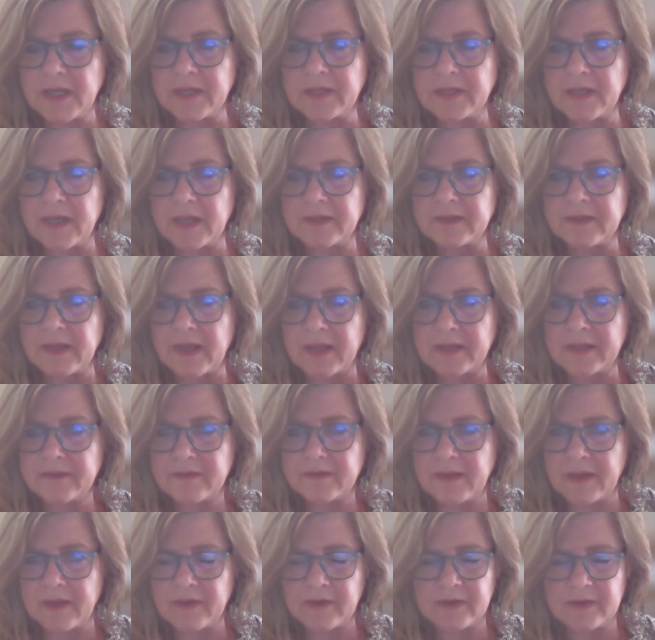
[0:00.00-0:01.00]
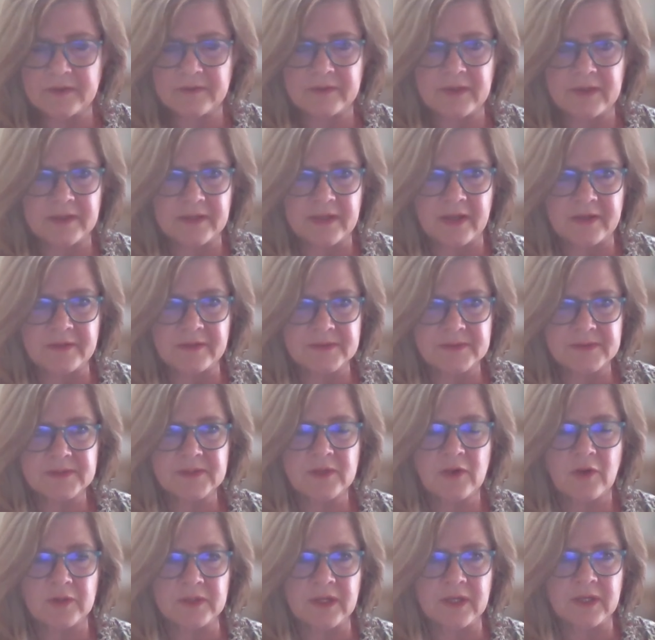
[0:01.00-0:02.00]
and that they
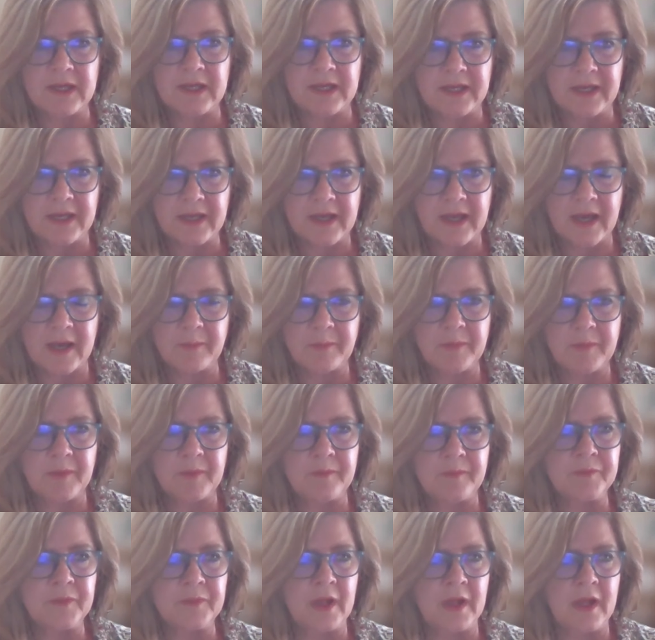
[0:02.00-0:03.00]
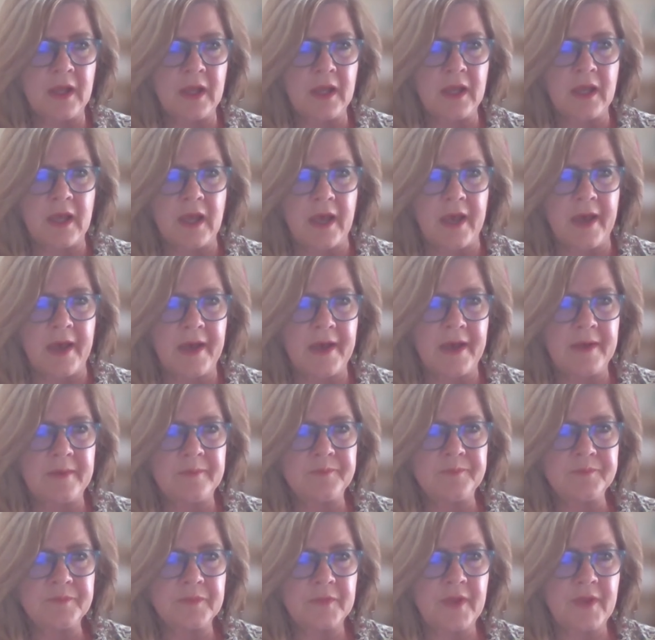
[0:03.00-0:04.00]
start cleaning up.
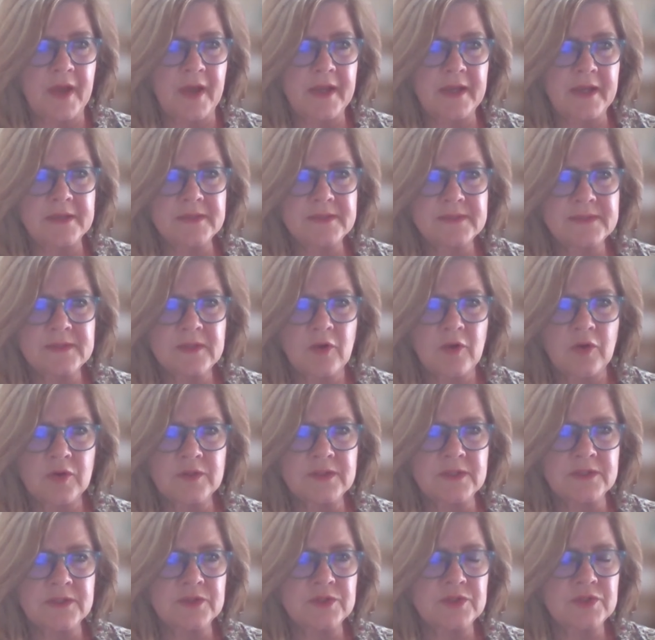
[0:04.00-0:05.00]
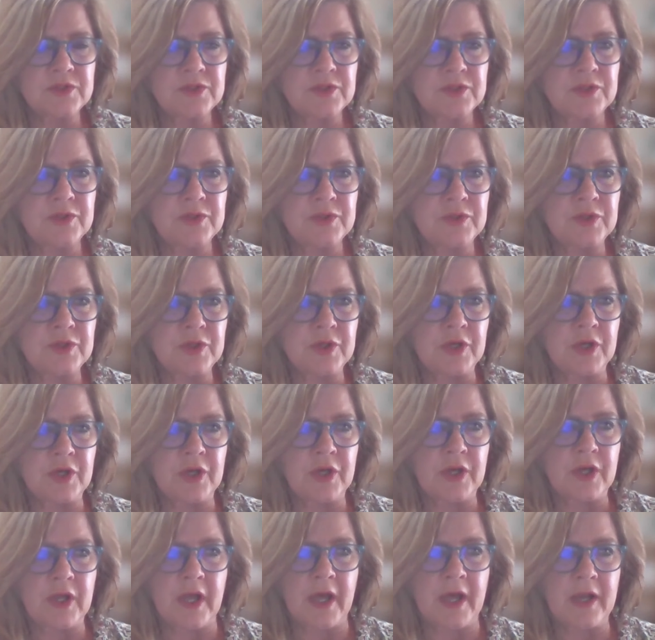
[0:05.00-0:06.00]
They started to
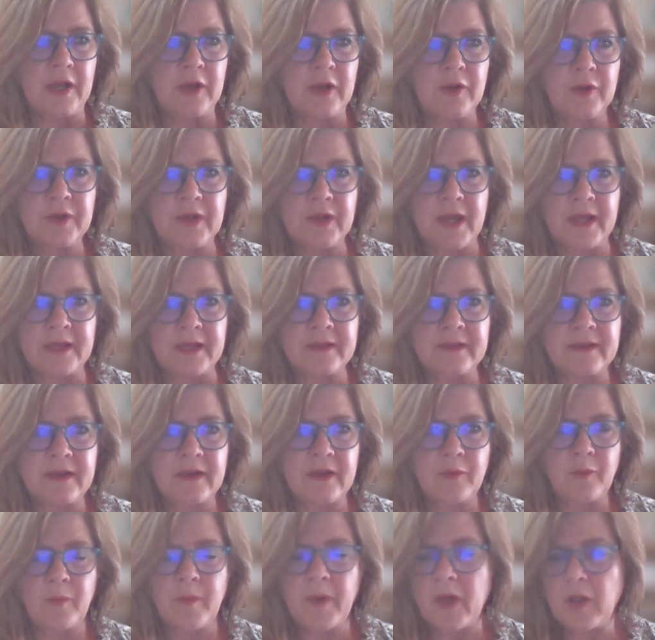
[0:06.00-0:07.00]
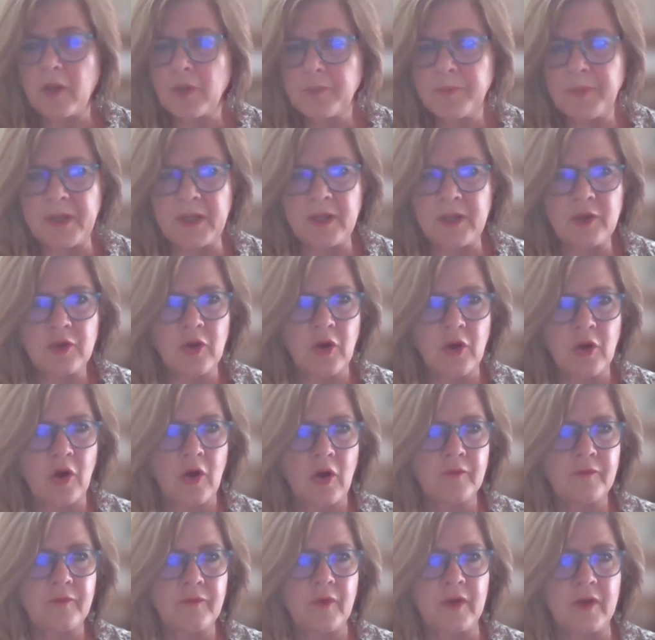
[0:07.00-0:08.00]
look at the well-being
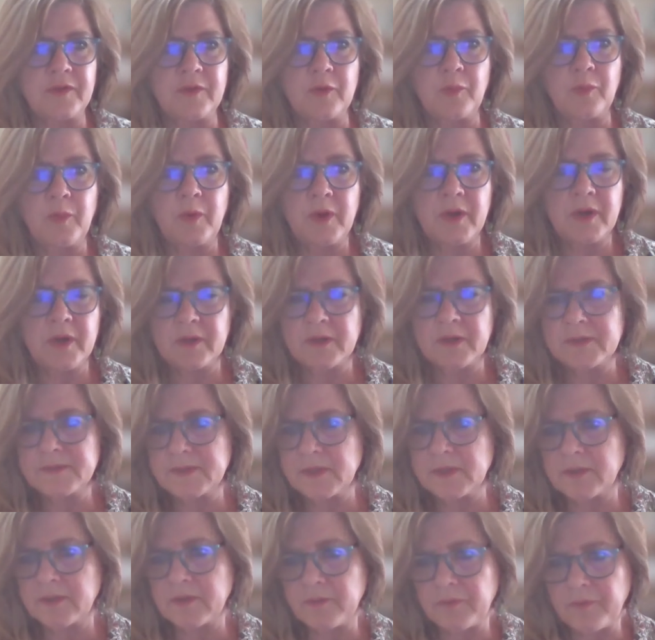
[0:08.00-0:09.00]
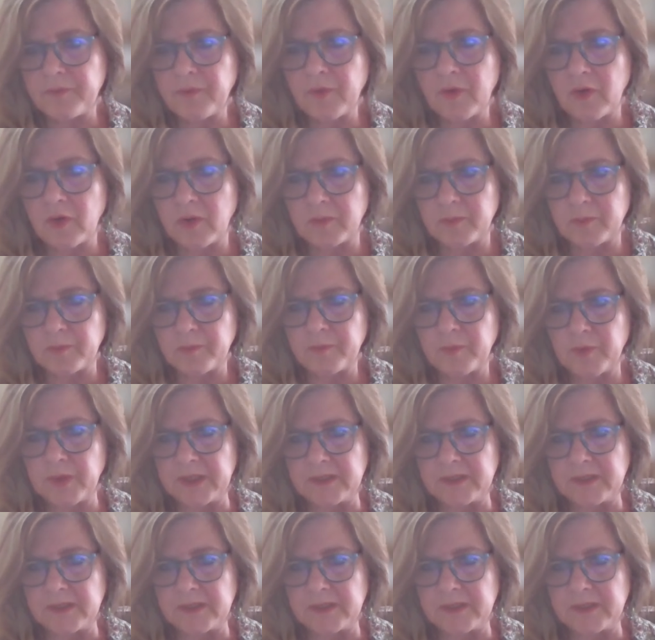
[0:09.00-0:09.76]
of the workers on the farm, for